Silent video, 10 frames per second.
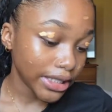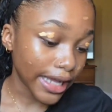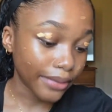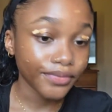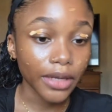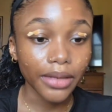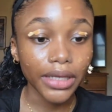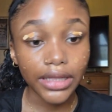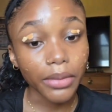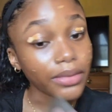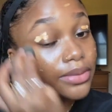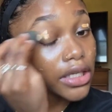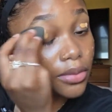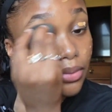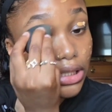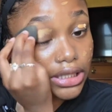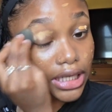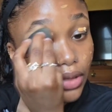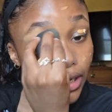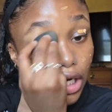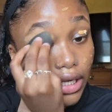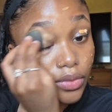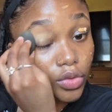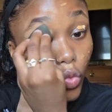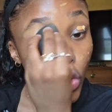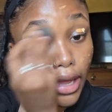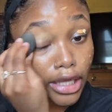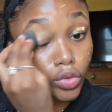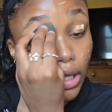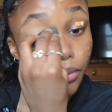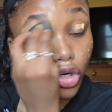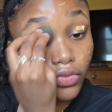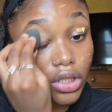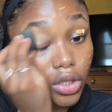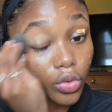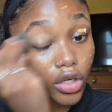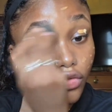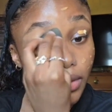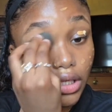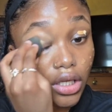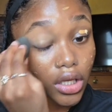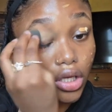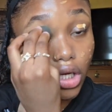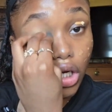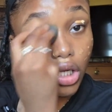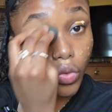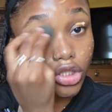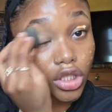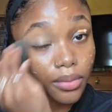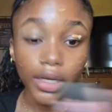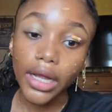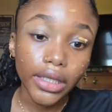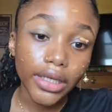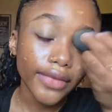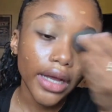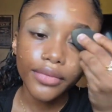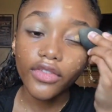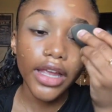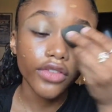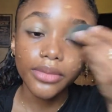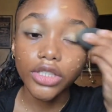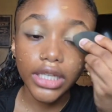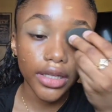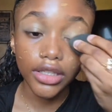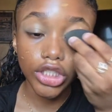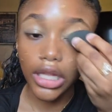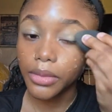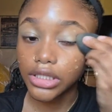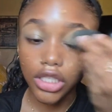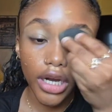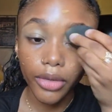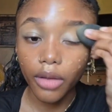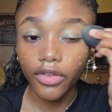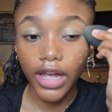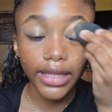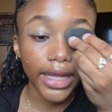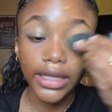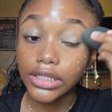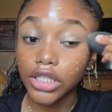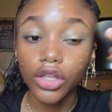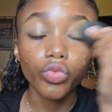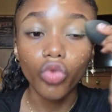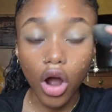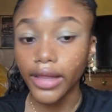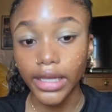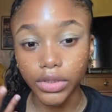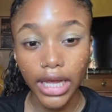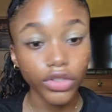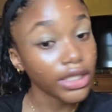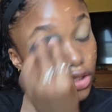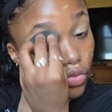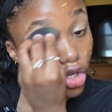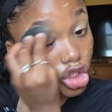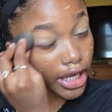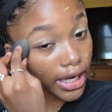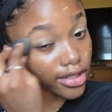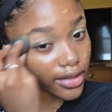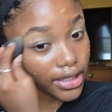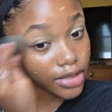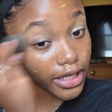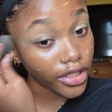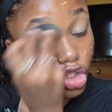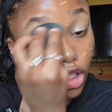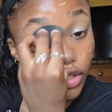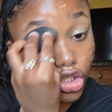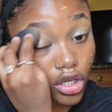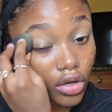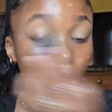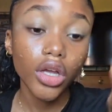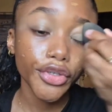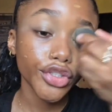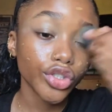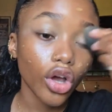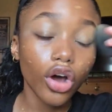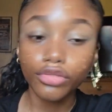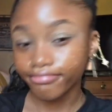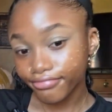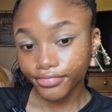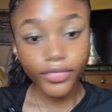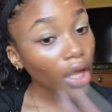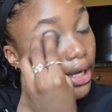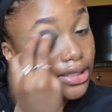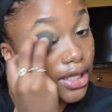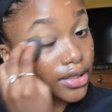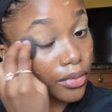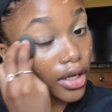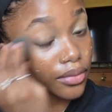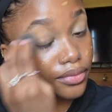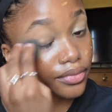Yeah, they made me spend double the money because I got it and it was way too light. But hopefully it'll work for me in winter, but I highly doubt that. I feel like every time I use the She Glam concealer, I bring up the fact that it is the wrong, like it was advertised as the wrong shade. I saw that they extended their shade range though, so I guess that's something.